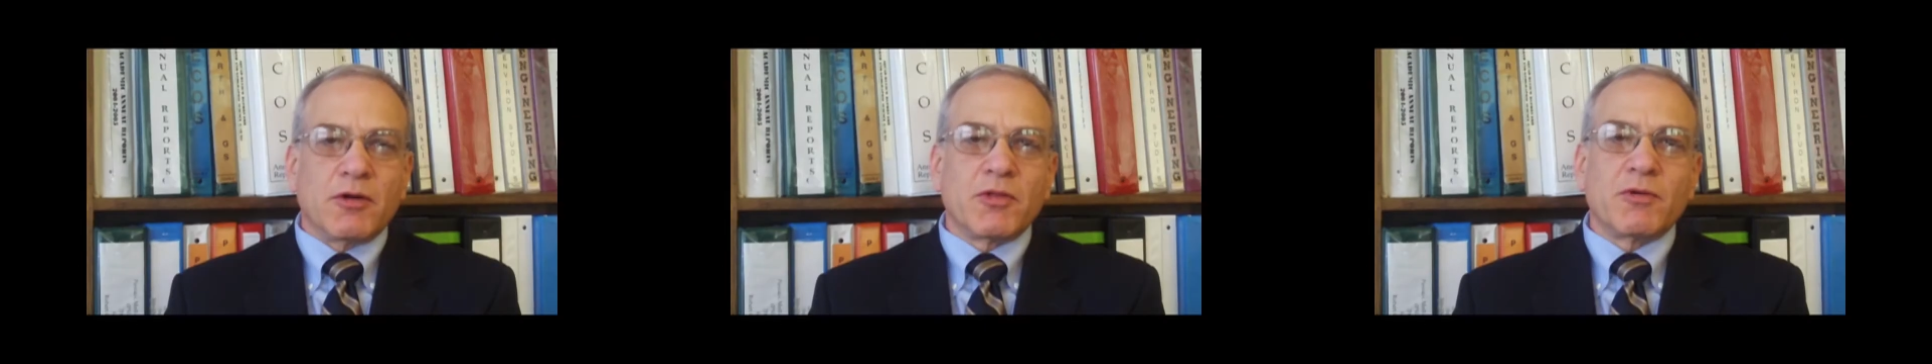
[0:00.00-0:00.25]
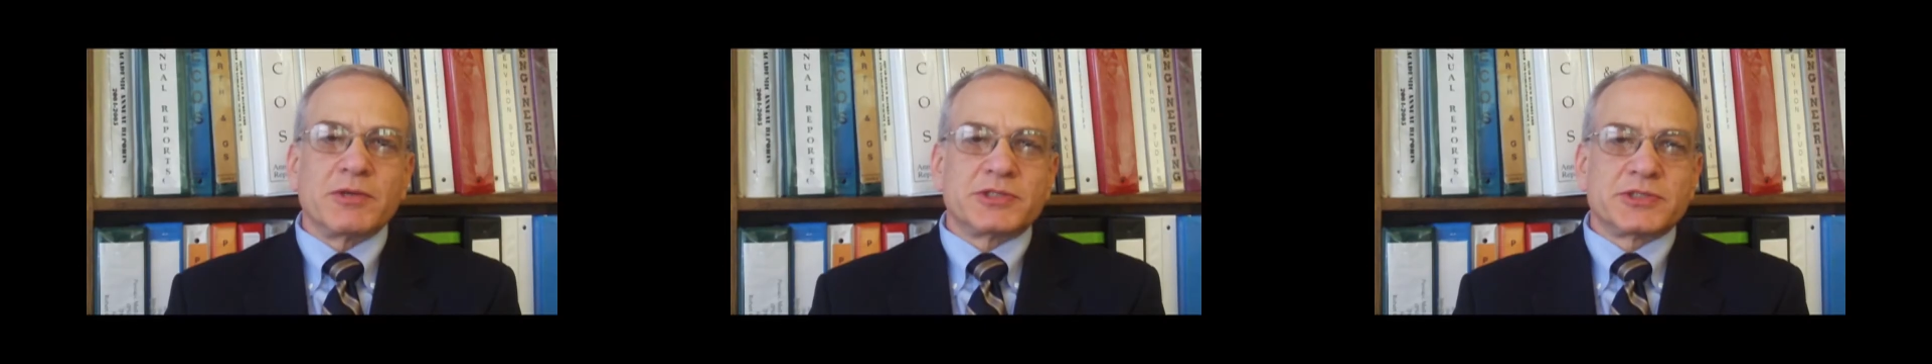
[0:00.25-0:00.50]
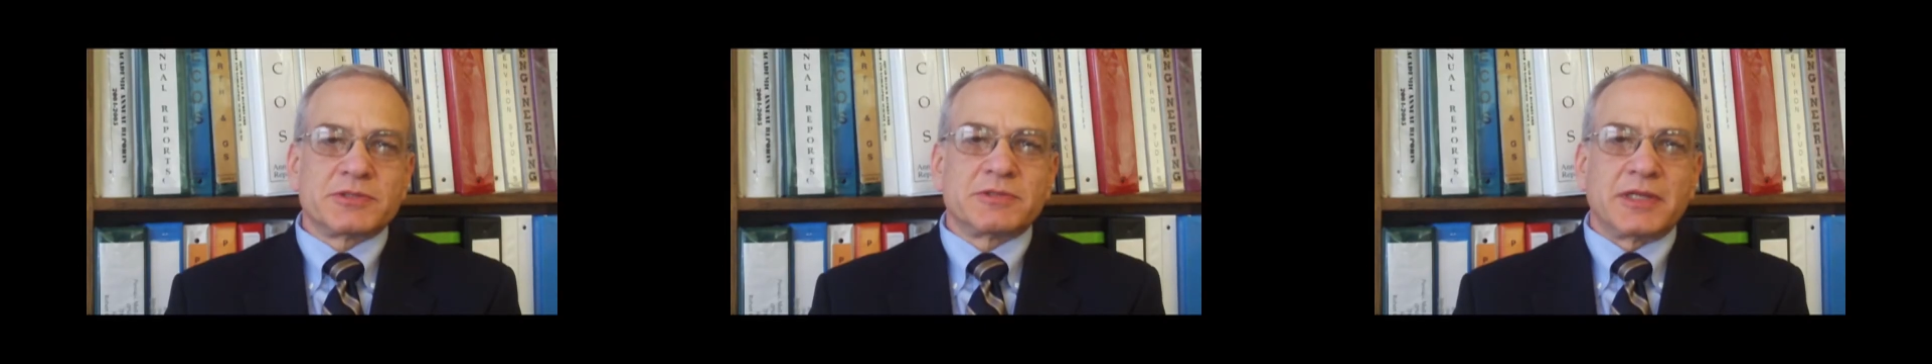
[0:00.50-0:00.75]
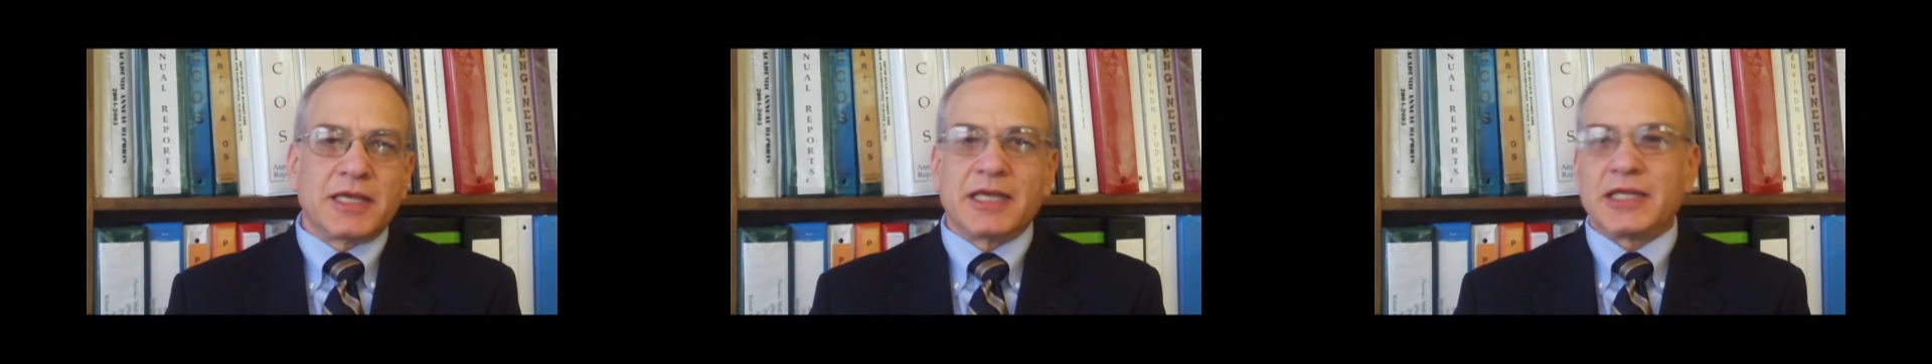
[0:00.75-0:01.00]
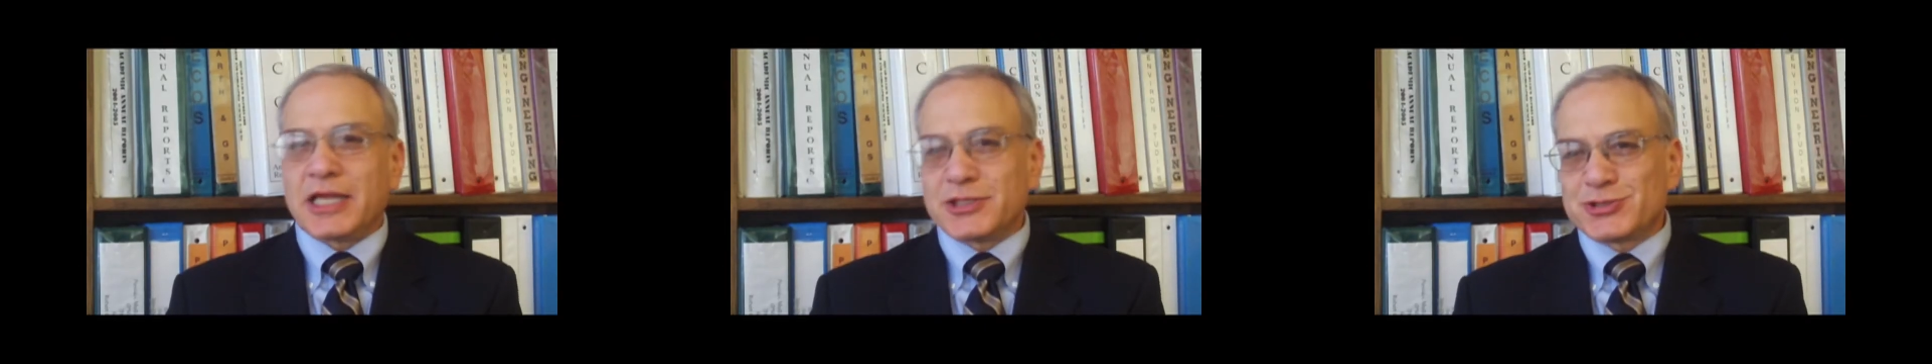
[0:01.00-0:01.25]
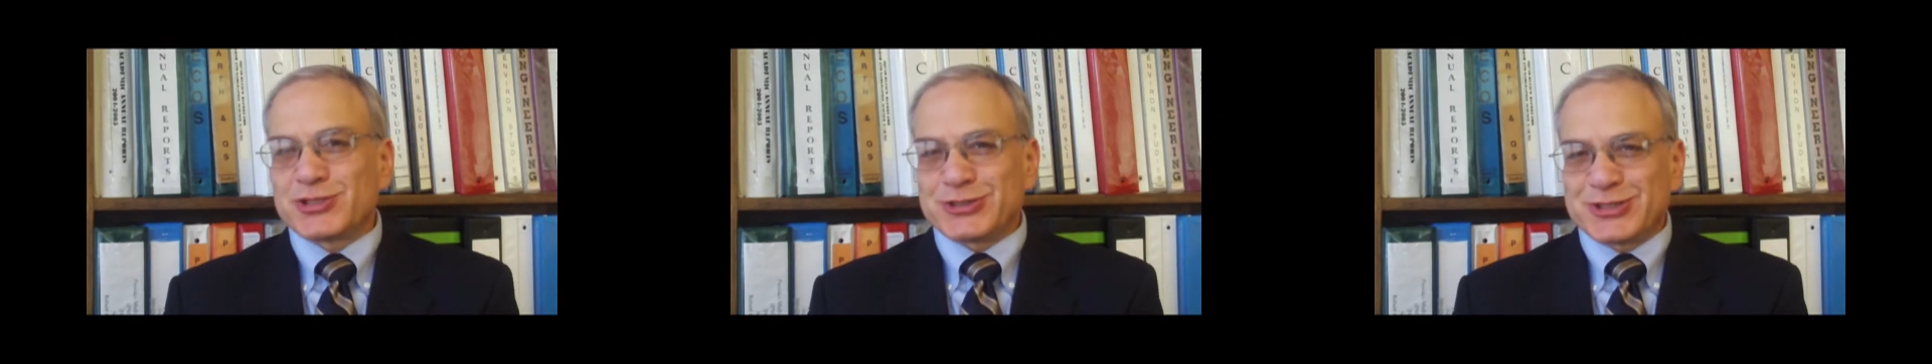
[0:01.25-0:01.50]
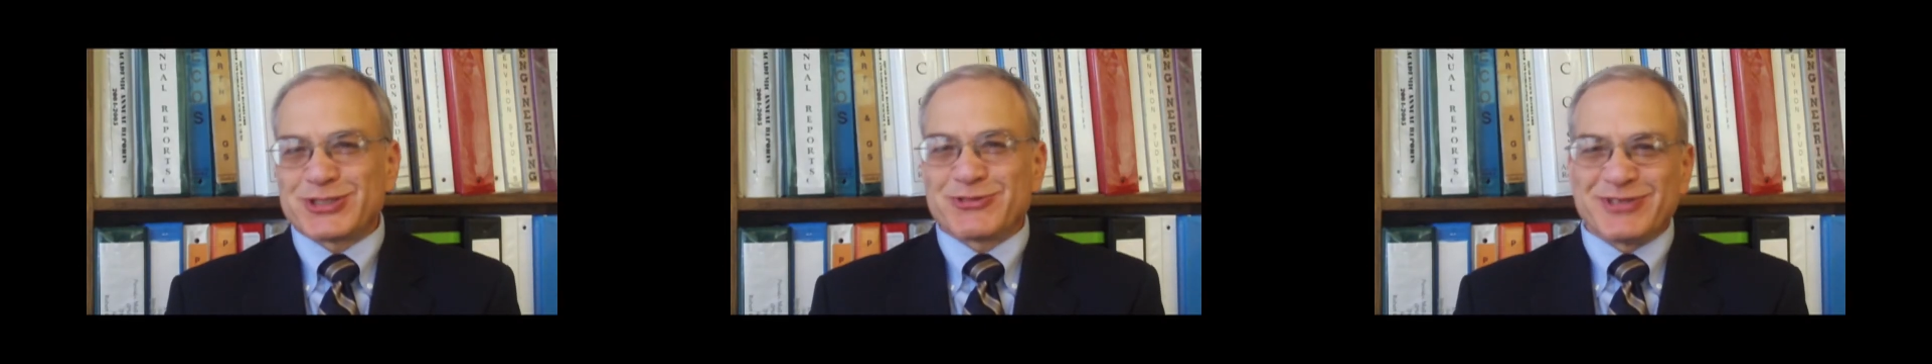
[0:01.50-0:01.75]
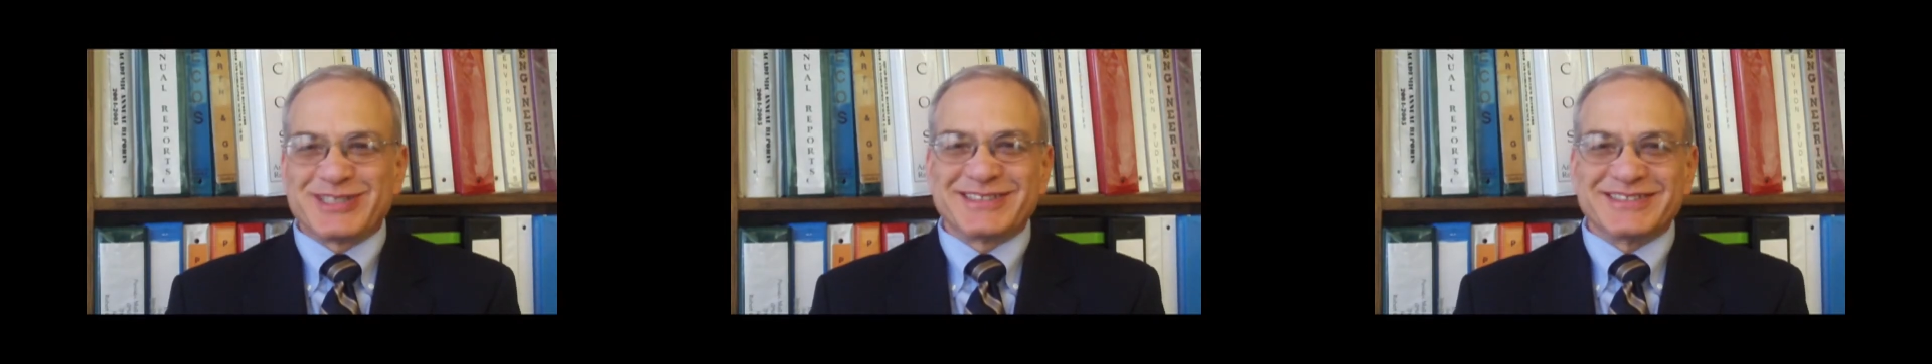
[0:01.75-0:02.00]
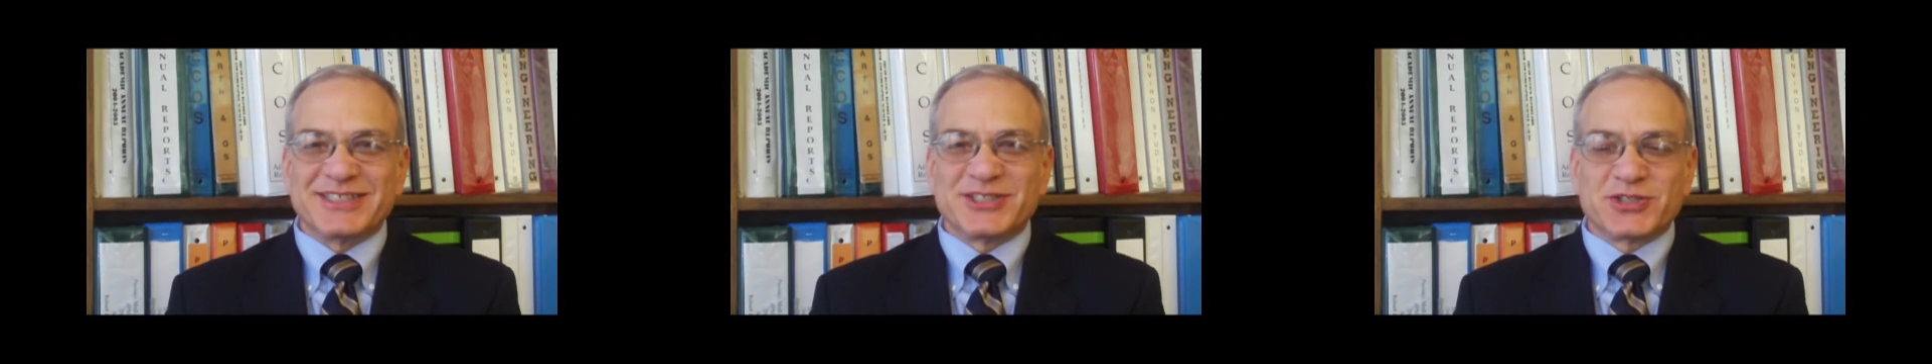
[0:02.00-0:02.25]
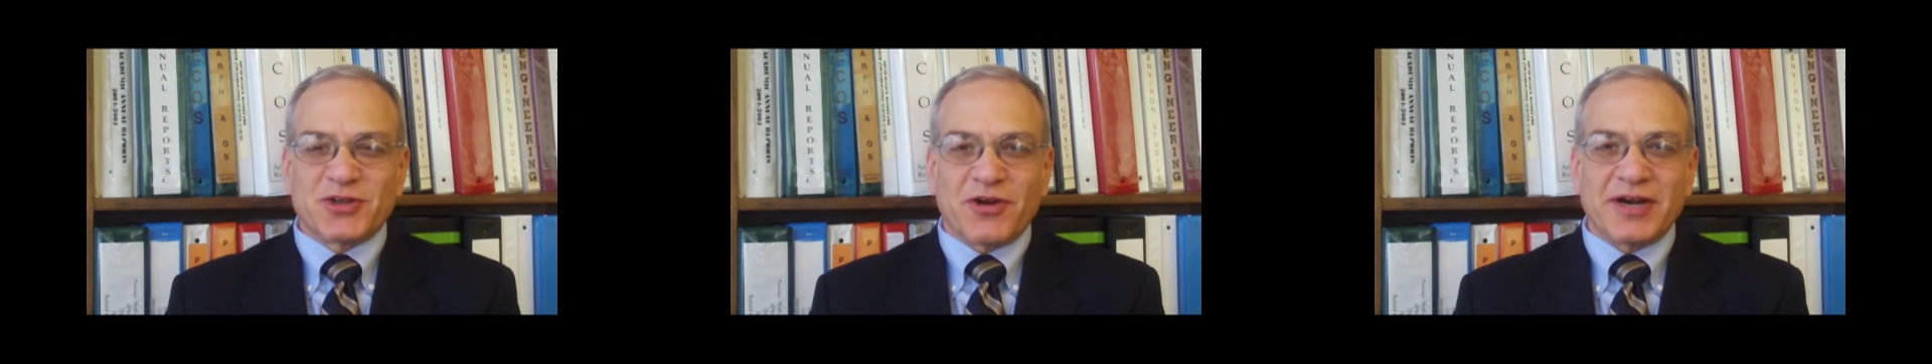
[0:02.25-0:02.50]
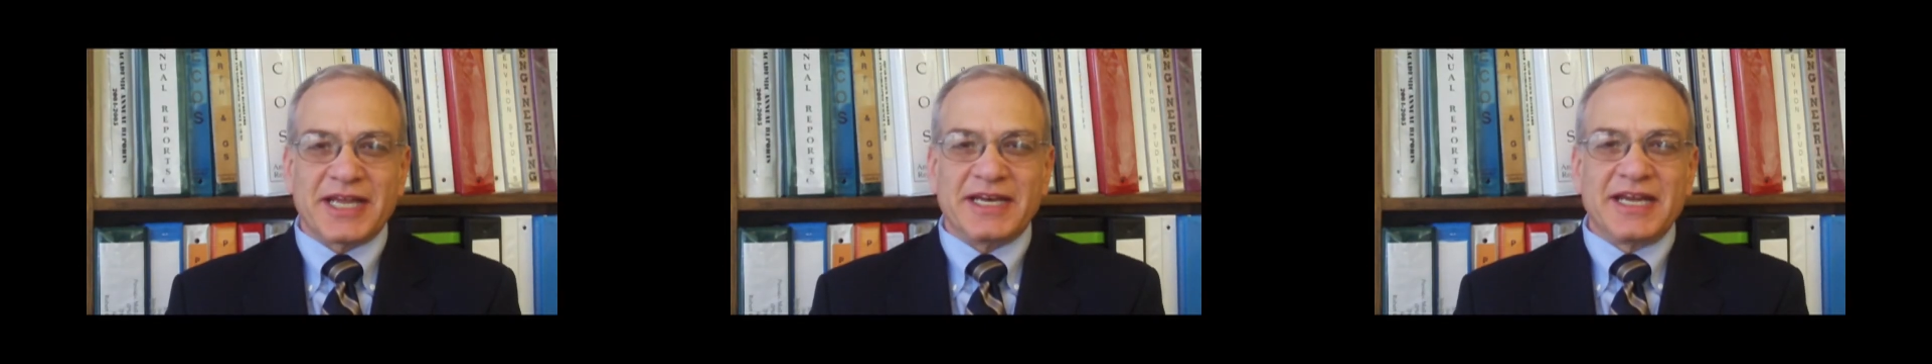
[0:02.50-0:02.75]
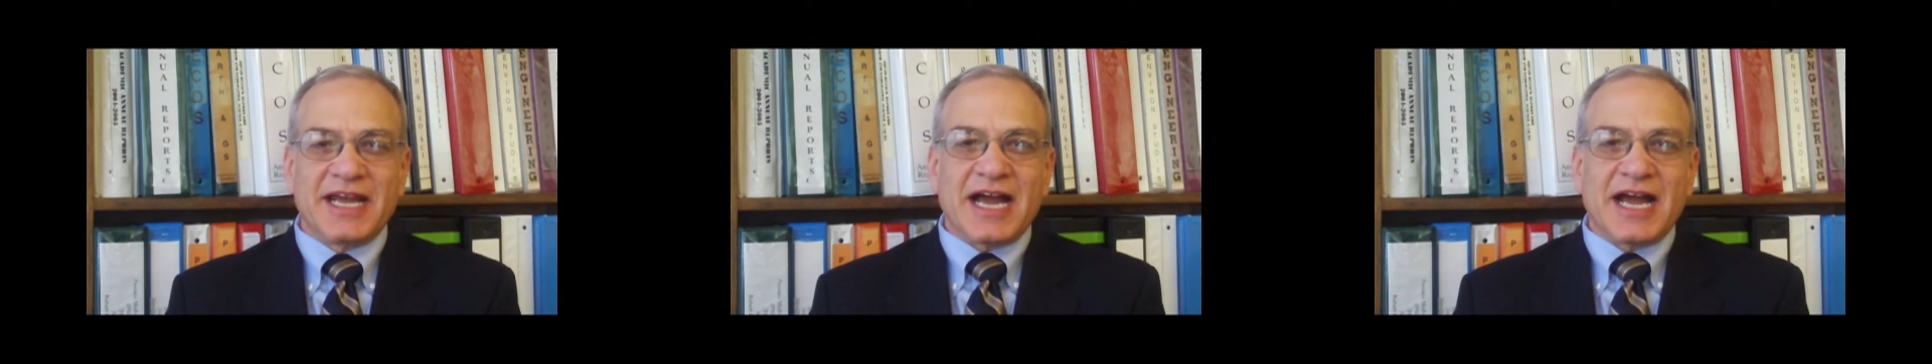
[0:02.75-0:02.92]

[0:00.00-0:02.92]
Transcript: Although it's just recently started,